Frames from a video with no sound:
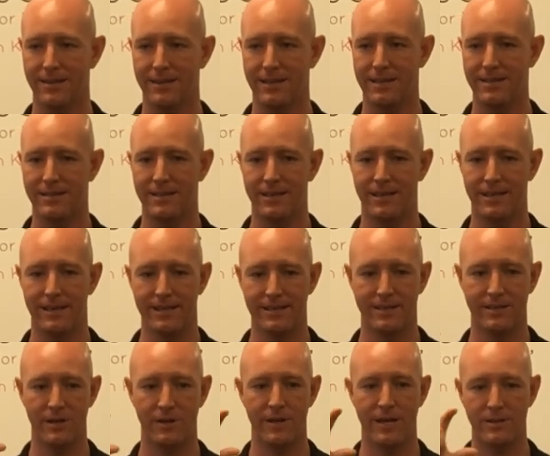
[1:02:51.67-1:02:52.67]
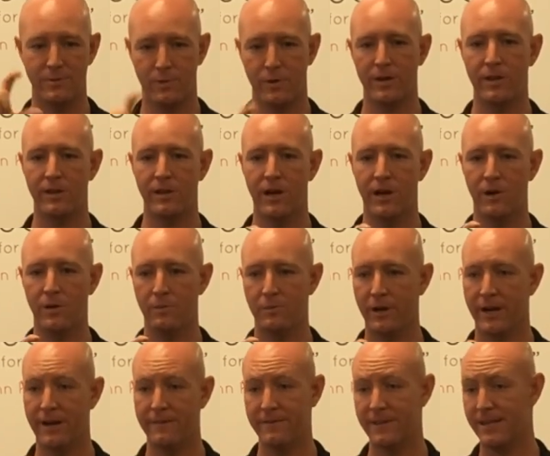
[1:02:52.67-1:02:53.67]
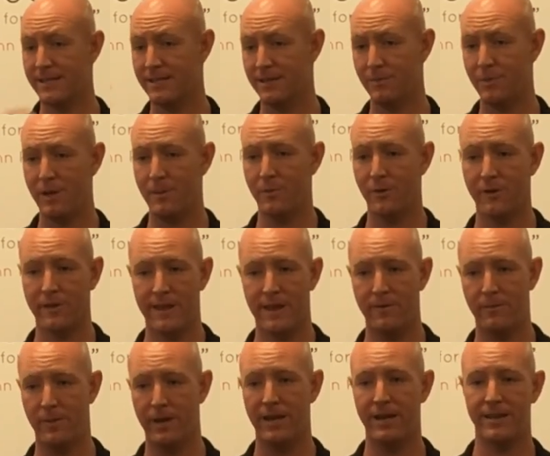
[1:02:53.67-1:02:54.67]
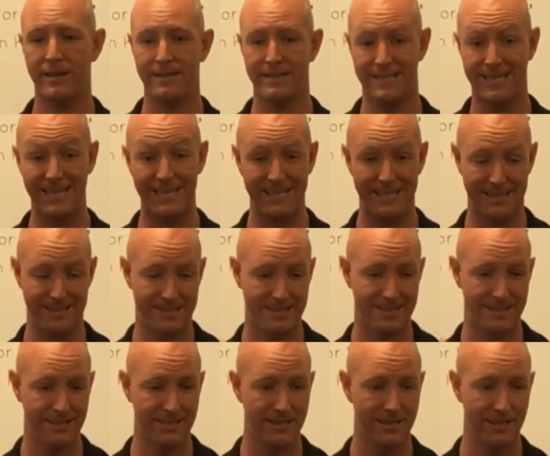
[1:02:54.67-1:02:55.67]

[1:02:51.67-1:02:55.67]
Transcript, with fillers: And, and so that's pretty low, but I've tested people and they've been in the teens